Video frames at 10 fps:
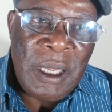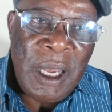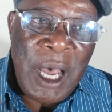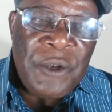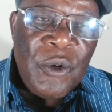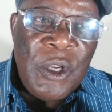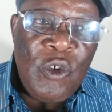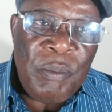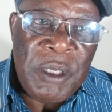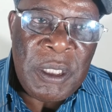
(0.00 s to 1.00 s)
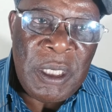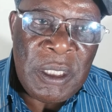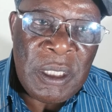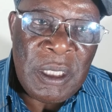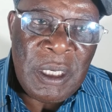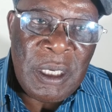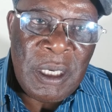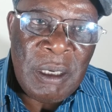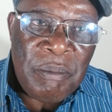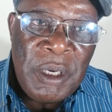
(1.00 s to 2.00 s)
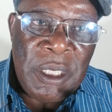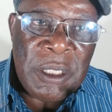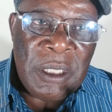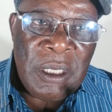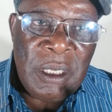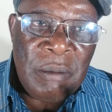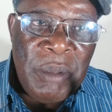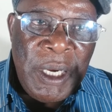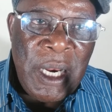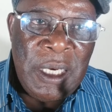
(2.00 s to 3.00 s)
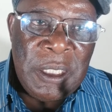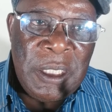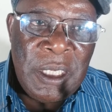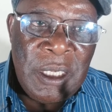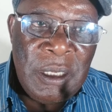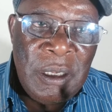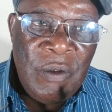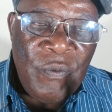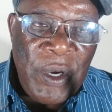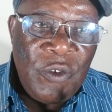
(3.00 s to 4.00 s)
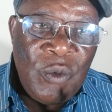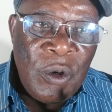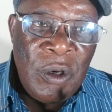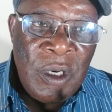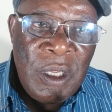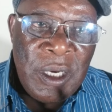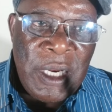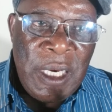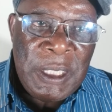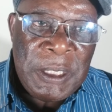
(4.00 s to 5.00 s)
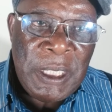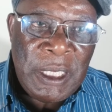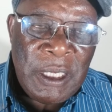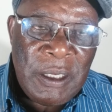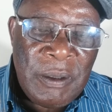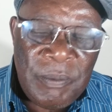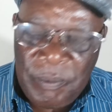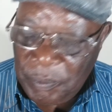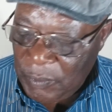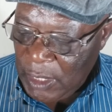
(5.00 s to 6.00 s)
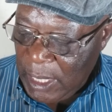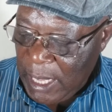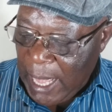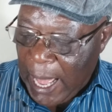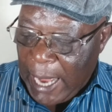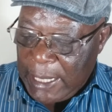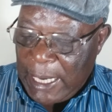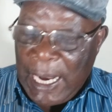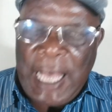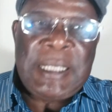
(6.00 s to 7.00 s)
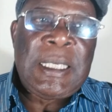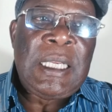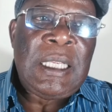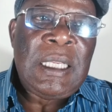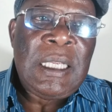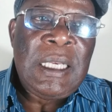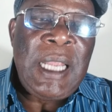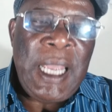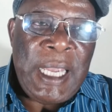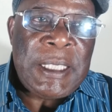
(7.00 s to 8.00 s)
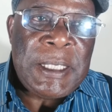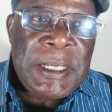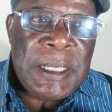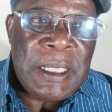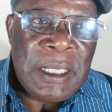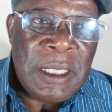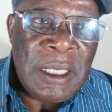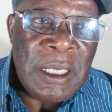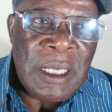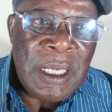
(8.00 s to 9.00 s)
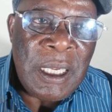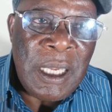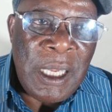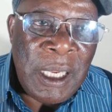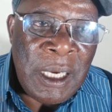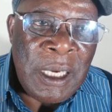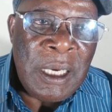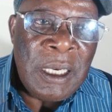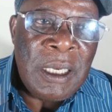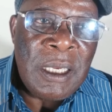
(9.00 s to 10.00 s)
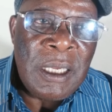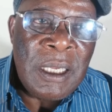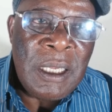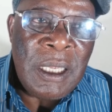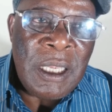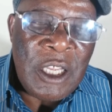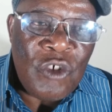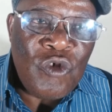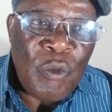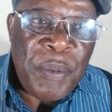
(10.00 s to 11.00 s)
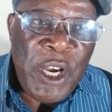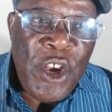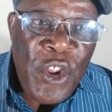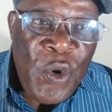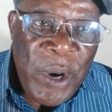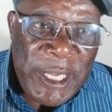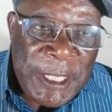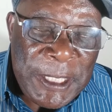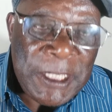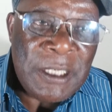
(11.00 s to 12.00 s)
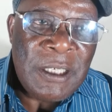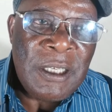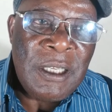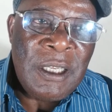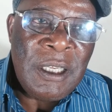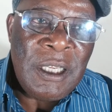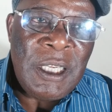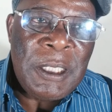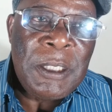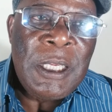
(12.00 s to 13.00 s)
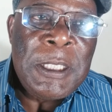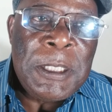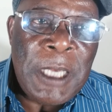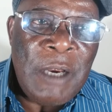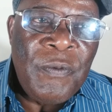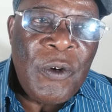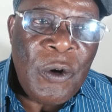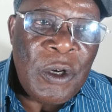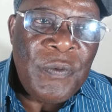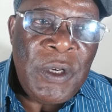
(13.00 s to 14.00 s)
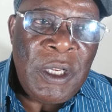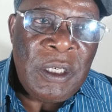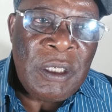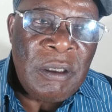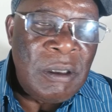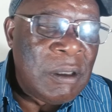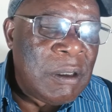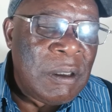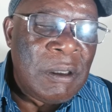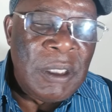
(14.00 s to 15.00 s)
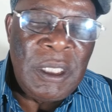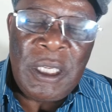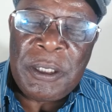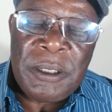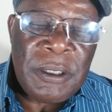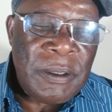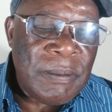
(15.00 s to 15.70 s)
as you go into business, please be realistic, factual, realistic. And lastly, the S in entrepreneurs is self-confident. Oh, yes.